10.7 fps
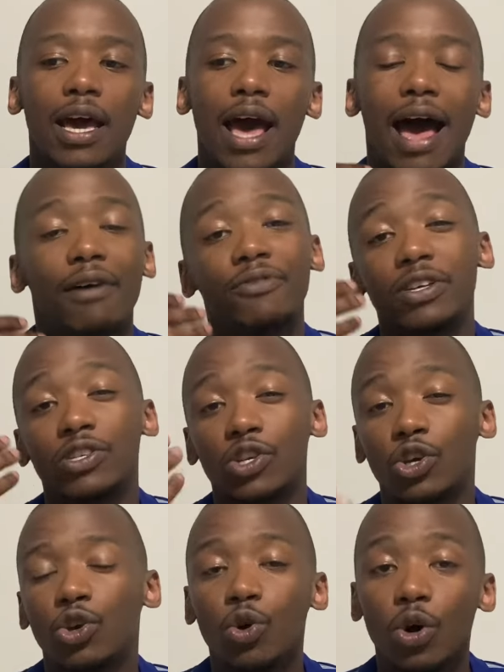have a
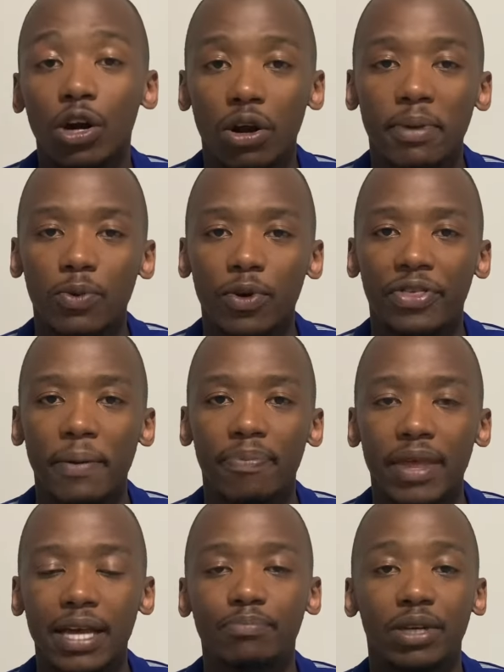secure agreement with them
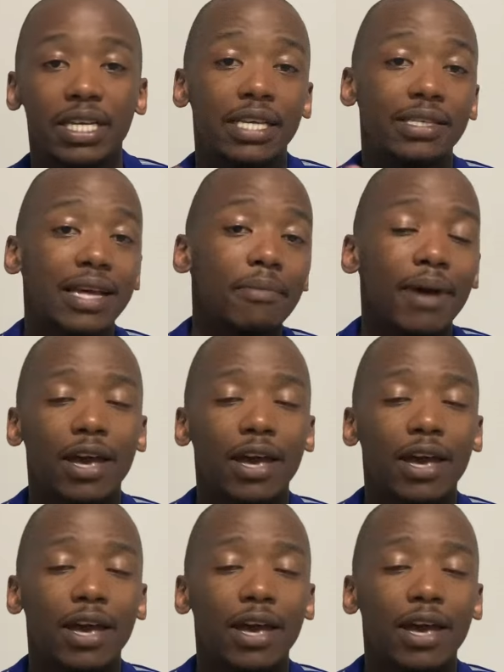that protects them